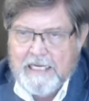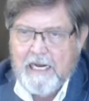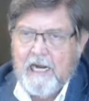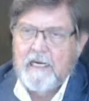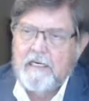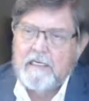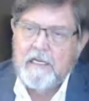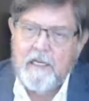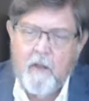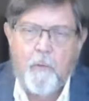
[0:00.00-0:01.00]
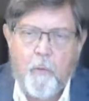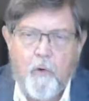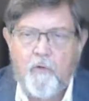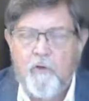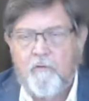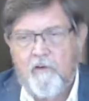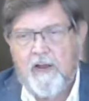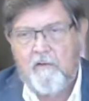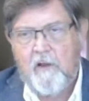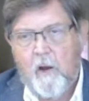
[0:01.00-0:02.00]
the other person
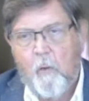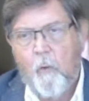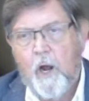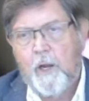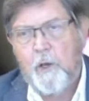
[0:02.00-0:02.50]
finds out what